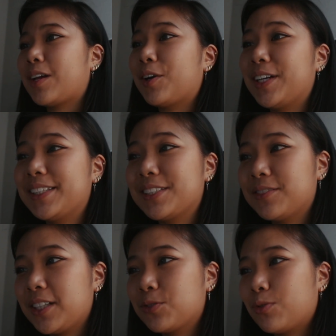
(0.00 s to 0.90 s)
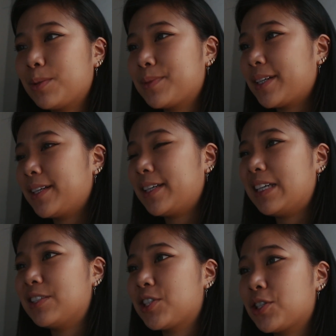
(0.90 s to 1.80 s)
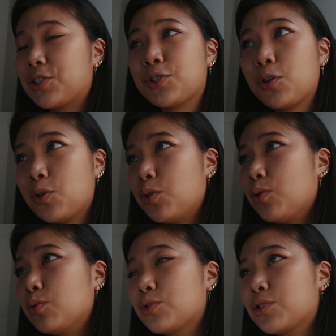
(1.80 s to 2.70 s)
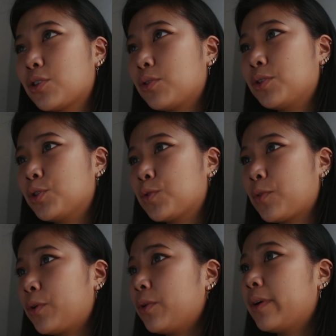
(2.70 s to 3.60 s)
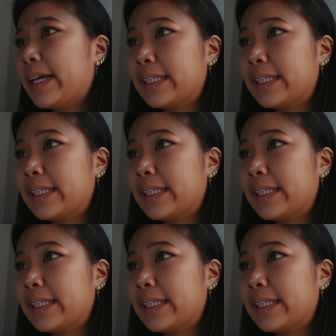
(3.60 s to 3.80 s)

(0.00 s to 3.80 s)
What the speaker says: All right, this next website is just so useful.